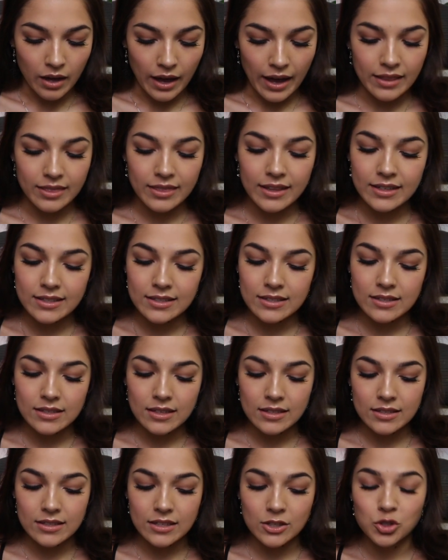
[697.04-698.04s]
And
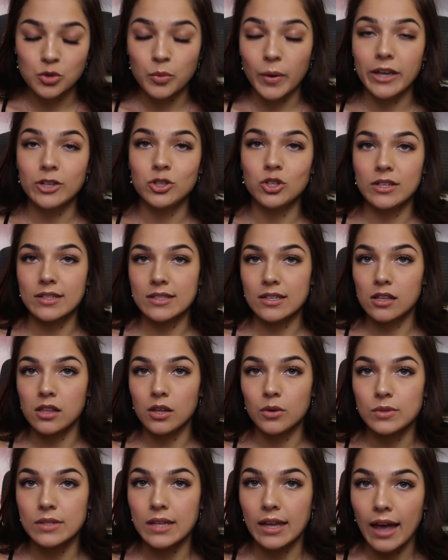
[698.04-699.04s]
this situation is
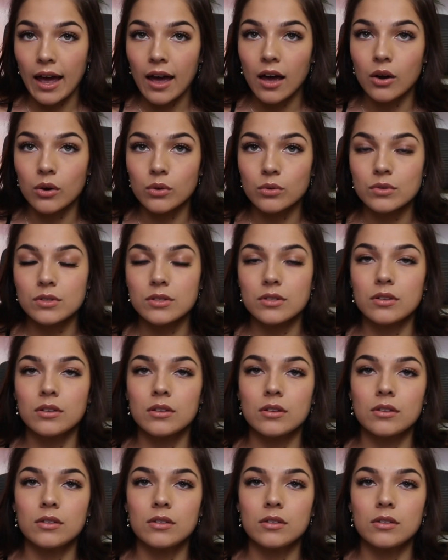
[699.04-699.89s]
closing out